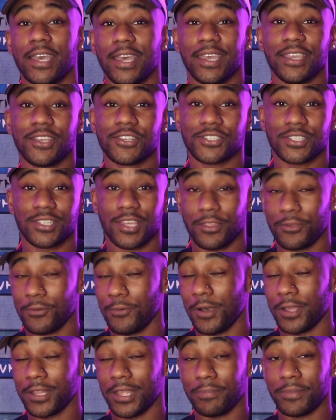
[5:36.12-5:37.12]
Here's another
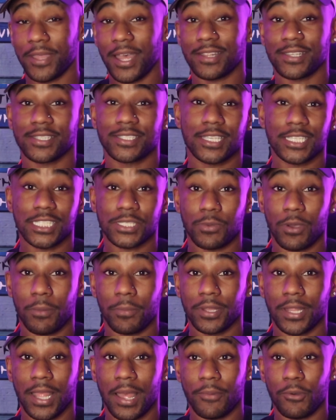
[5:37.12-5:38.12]
one. I'm not a cis
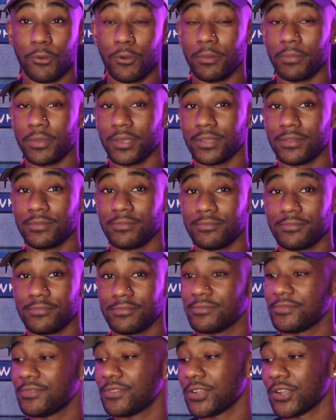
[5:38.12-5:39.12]
woman, I'm a woman.
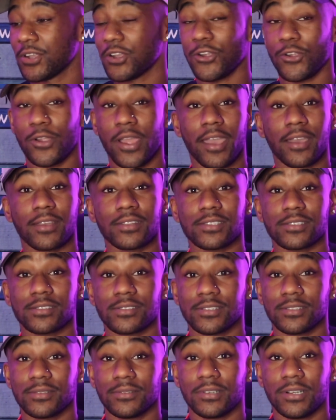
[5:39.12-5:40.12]
Correct.
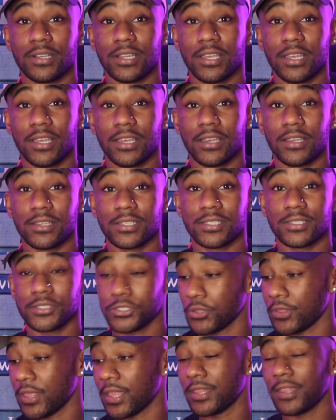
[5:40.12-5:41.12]

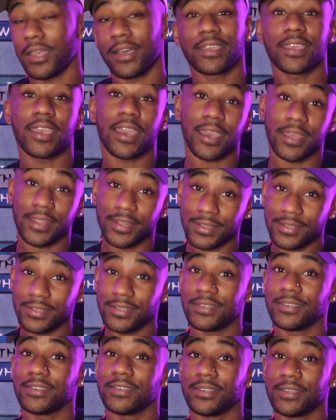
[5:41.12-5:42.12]
So then again,
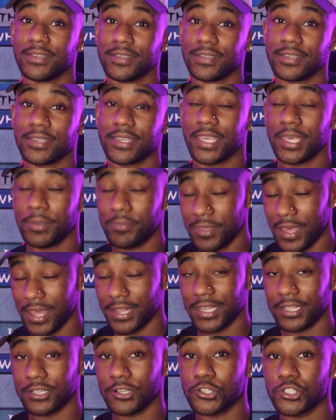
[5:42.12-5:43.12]
keep that
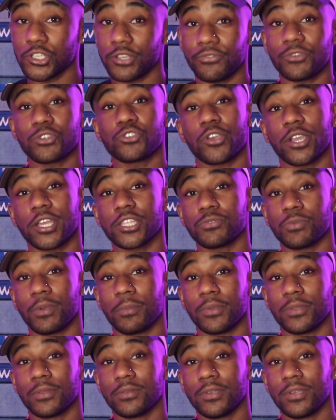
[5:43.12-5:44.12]
energy for trans
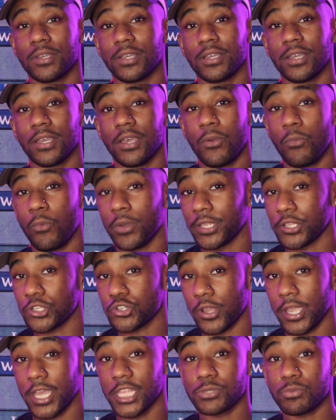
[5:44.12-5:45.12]
women. When a
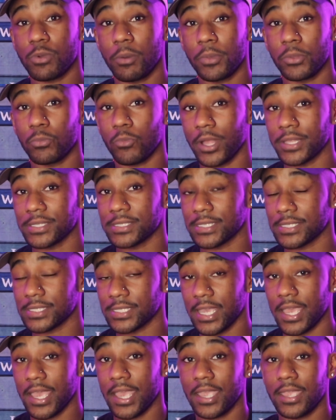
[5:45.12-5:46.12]
trans woman wants to
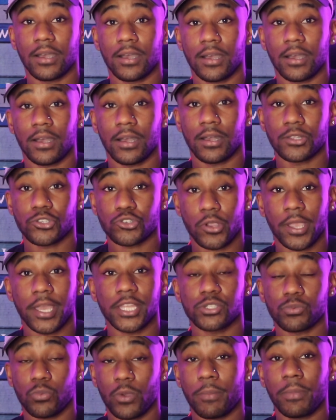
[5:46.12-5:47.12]
say,
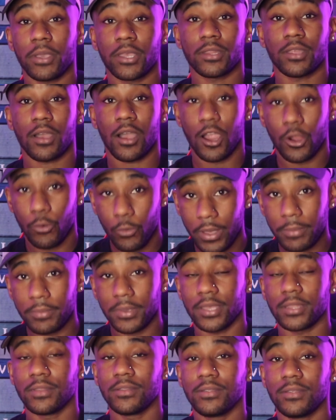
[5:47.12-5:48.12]
trans women are
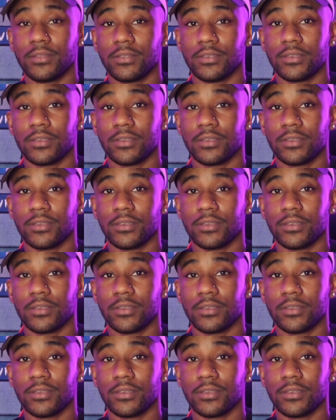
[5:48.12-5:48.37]
women,